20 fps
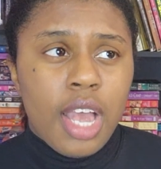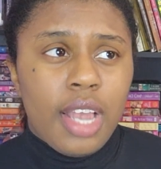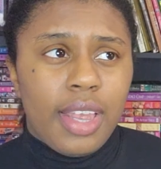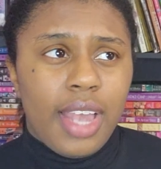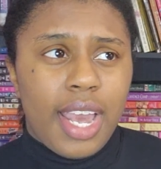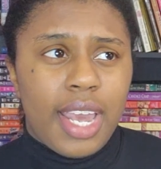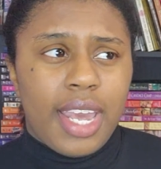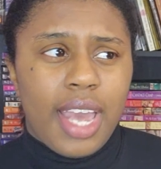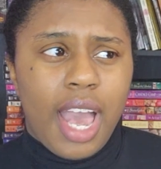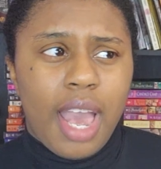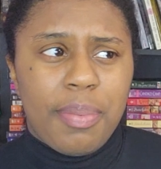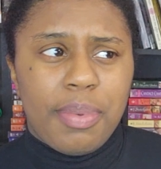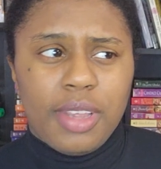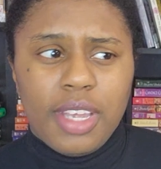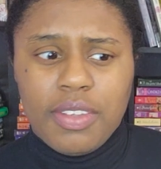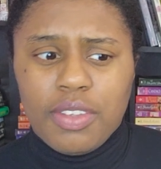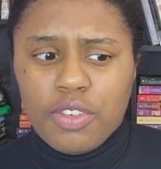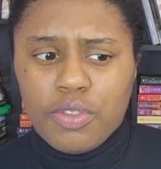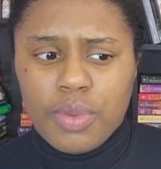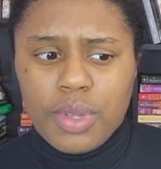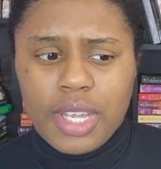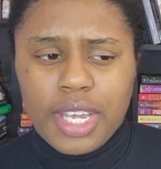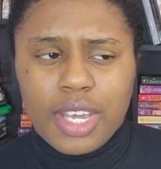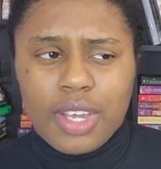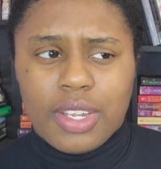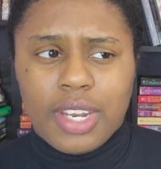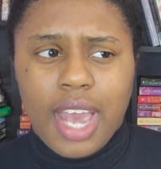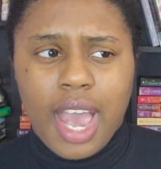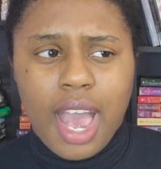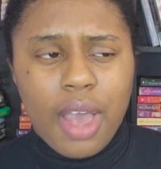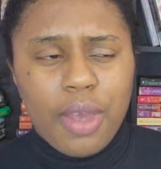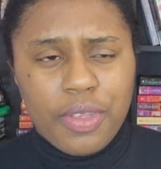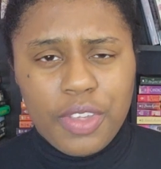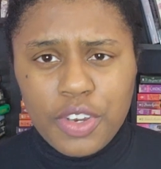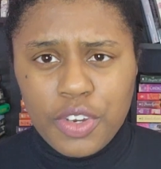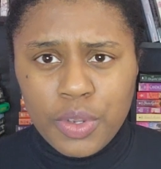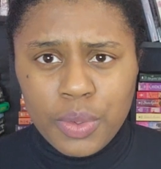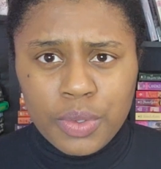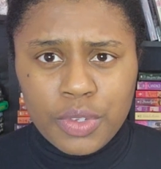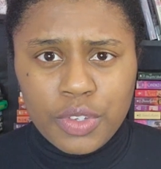Like, I believe there's one like called How the
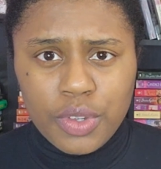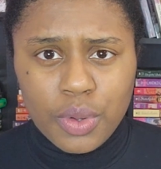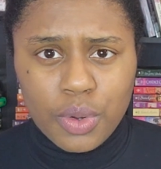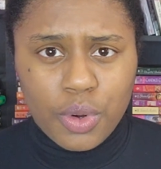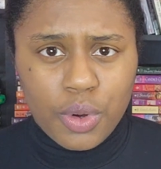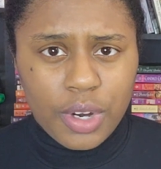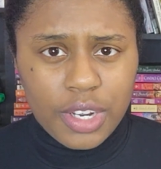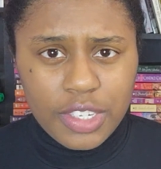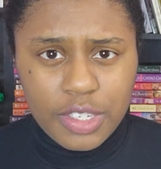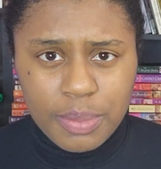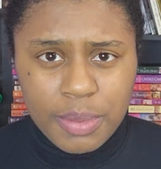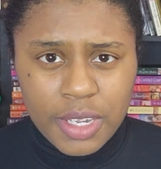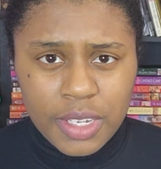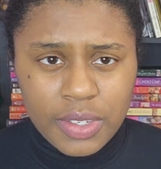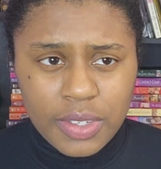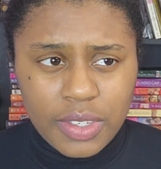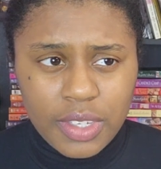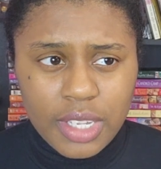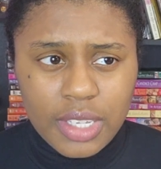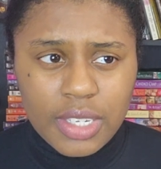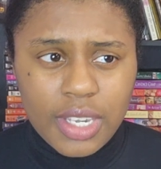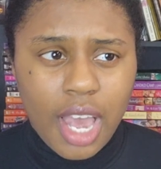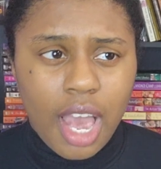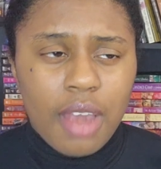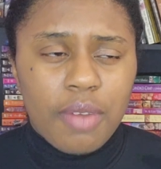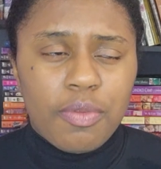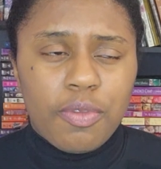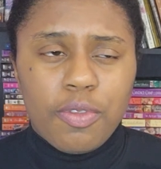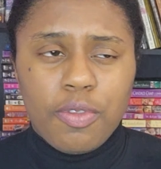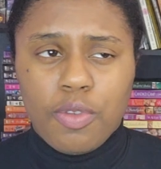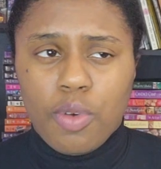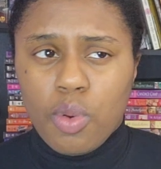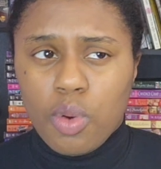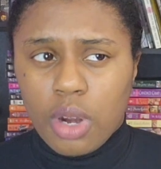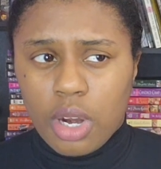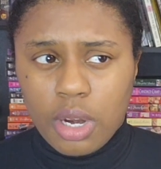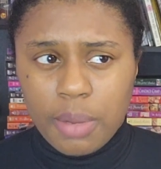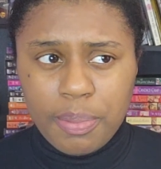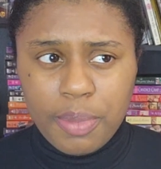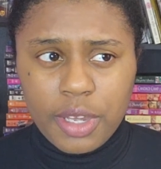Duke Stole Christmas that's got
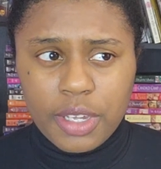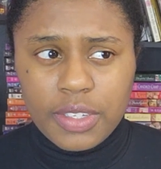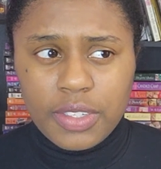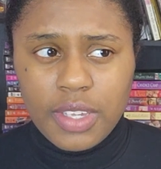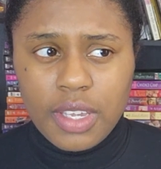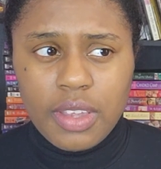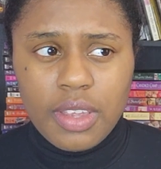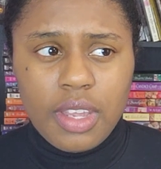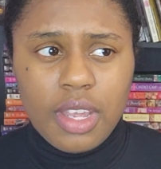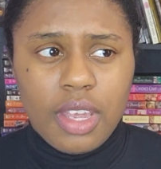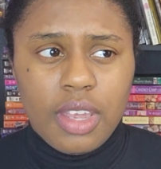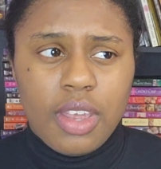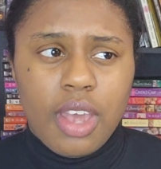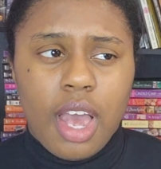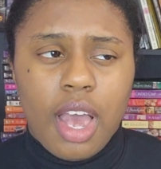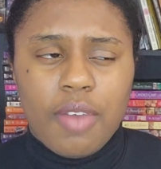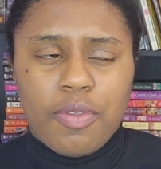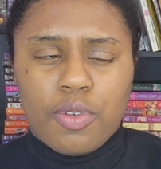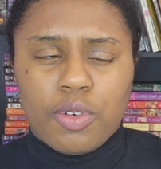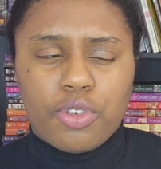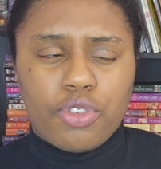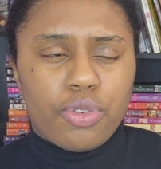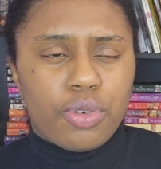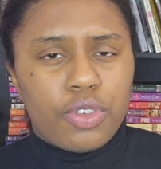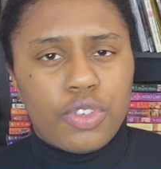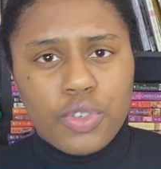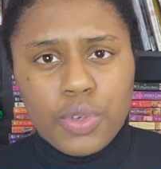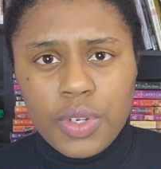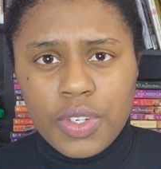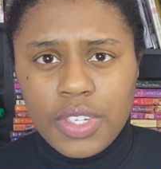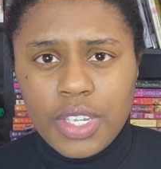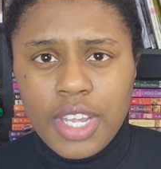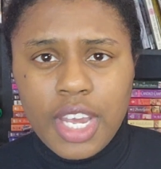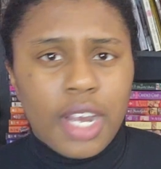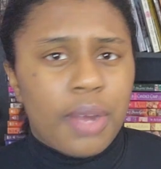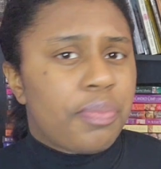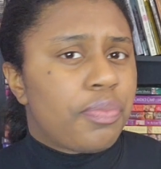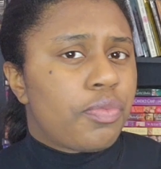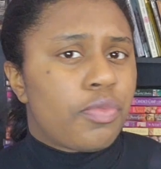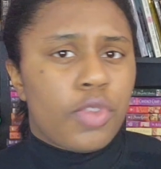4 short stories in
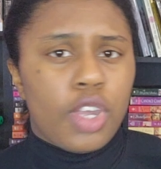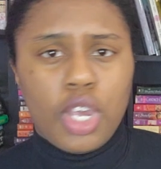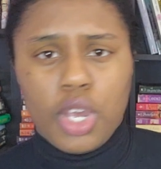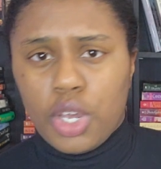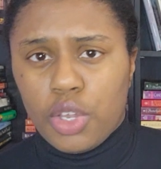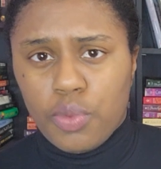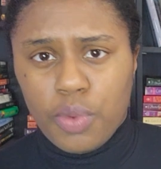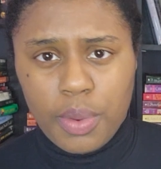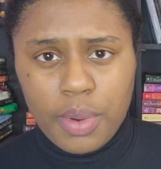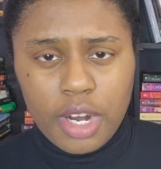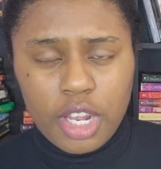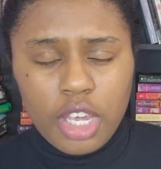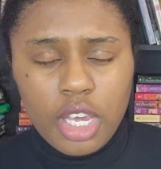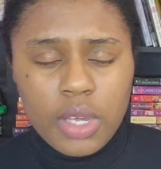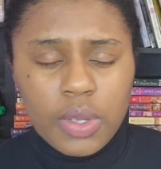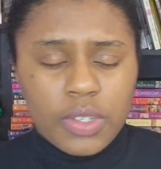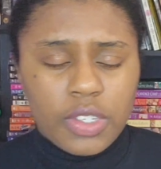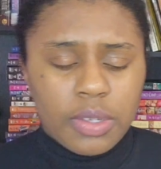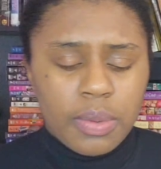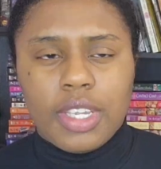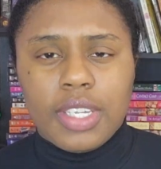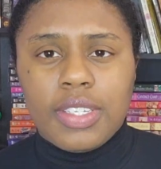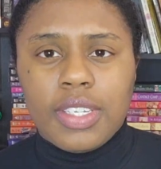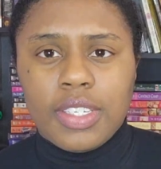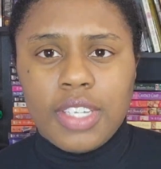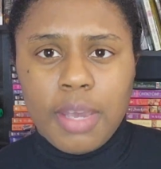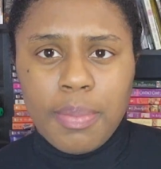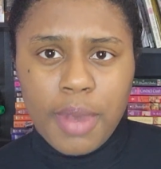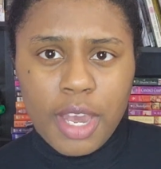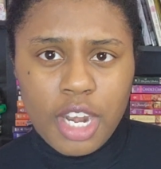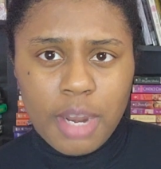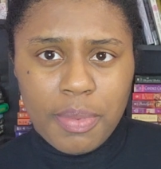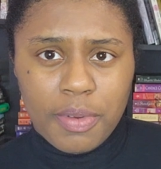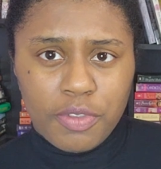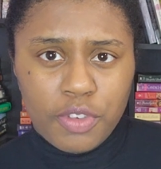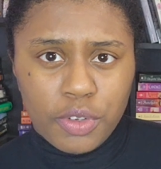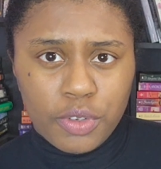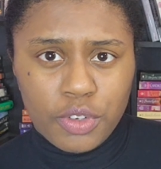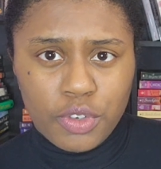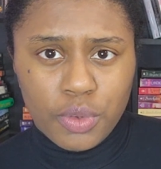there. You can read one of those. This is a bind-up of
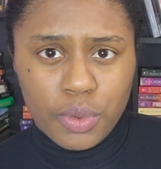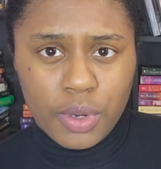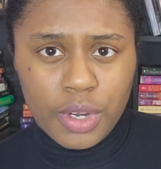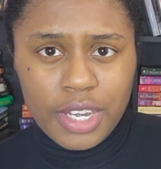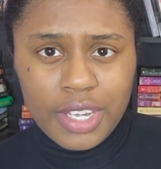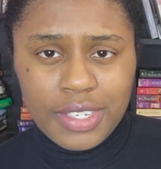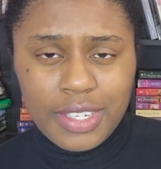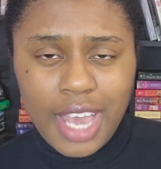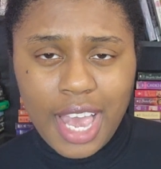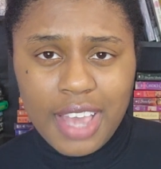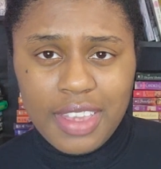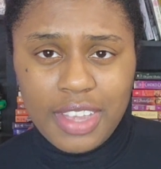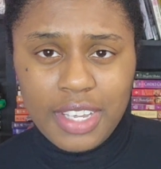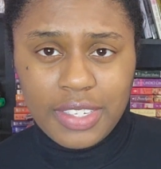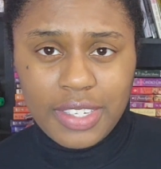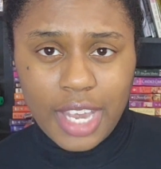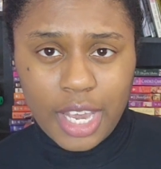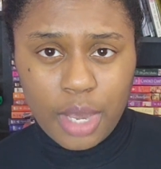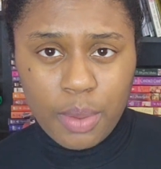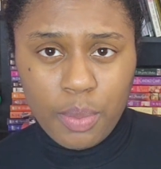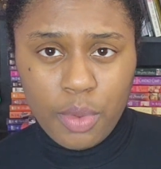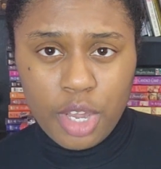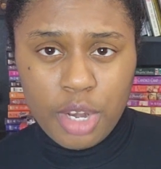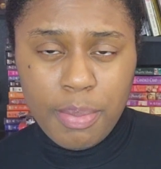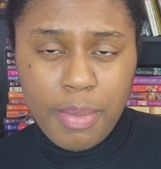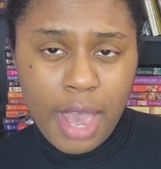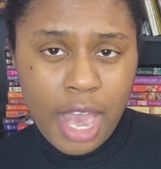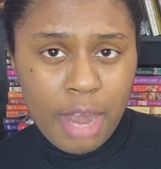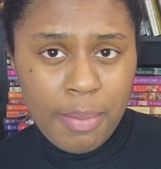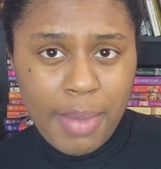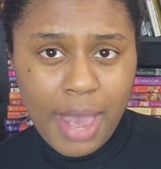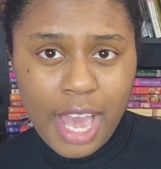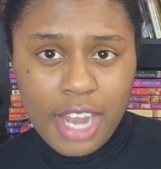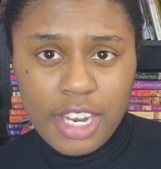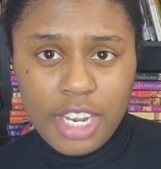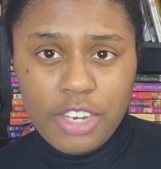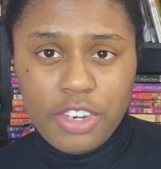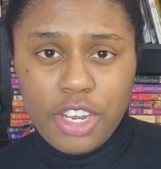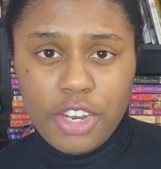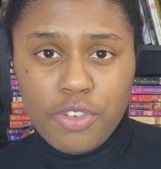2 stories, and the second one, Mad, Bad,
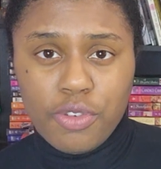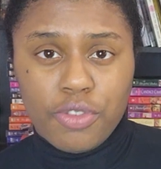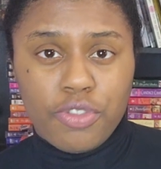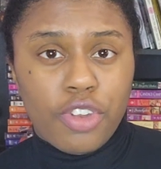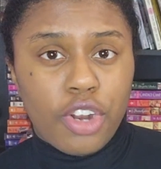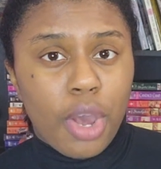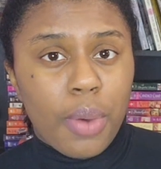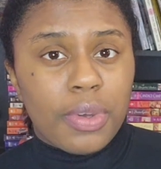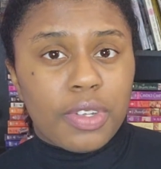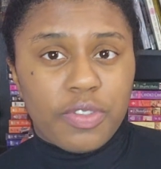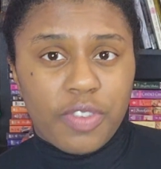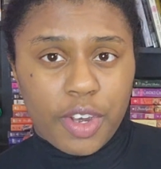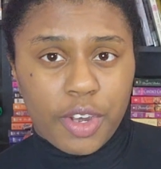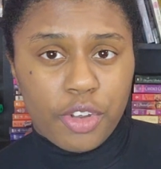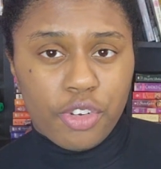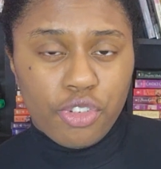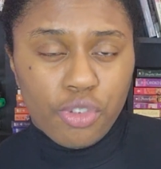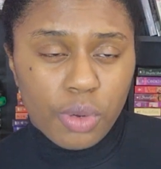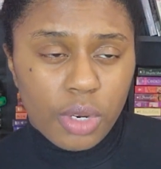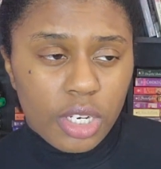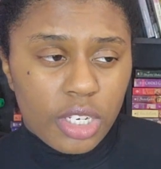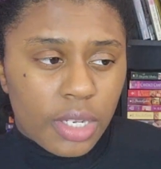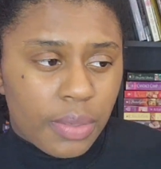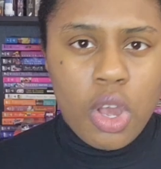and Dangerous to Know, is very short.